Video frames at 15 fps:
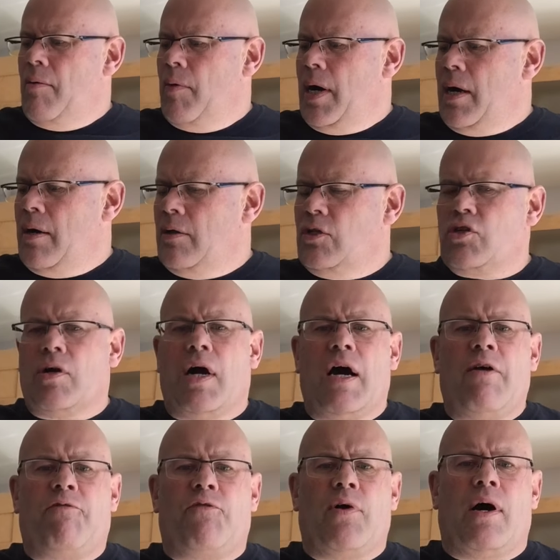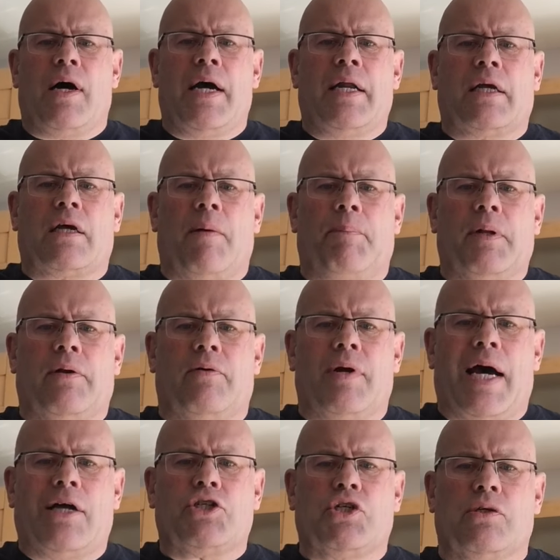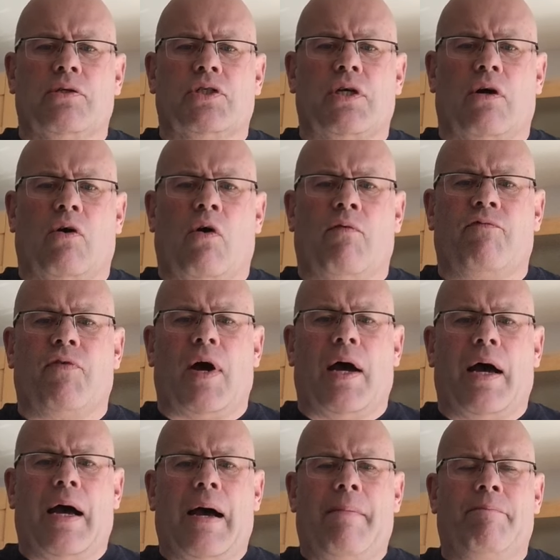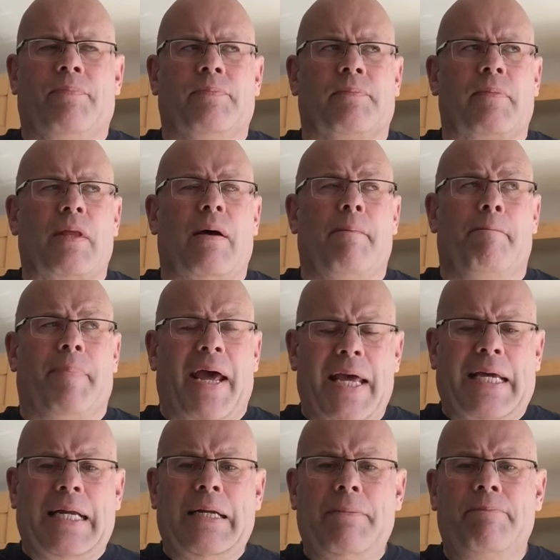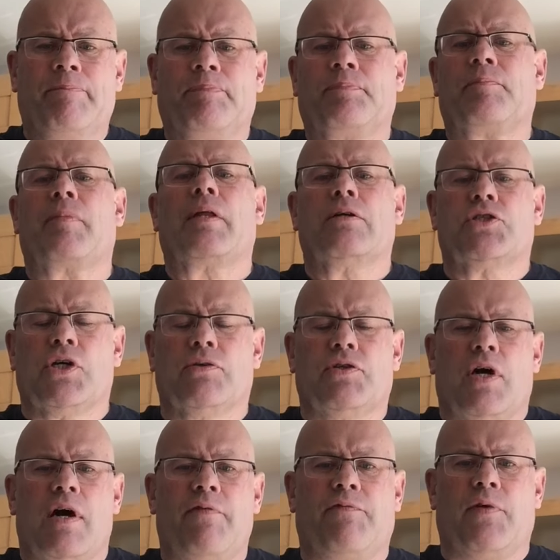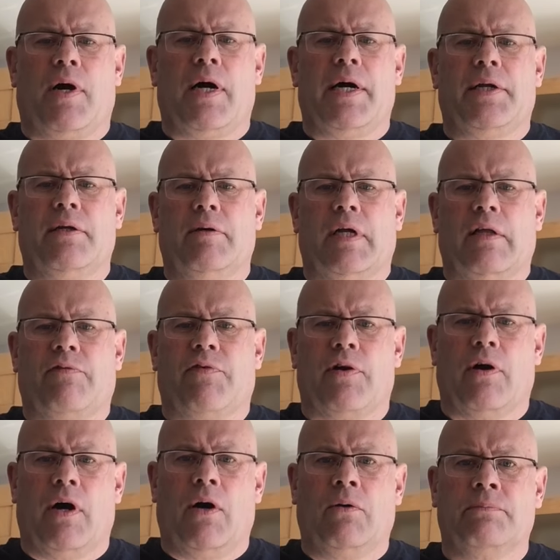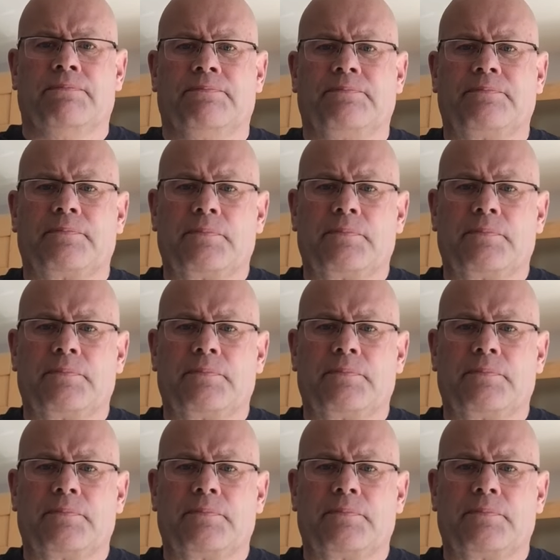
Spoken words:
We're dry frying a couple of rashers of bacon. So dry fry, no need for oil.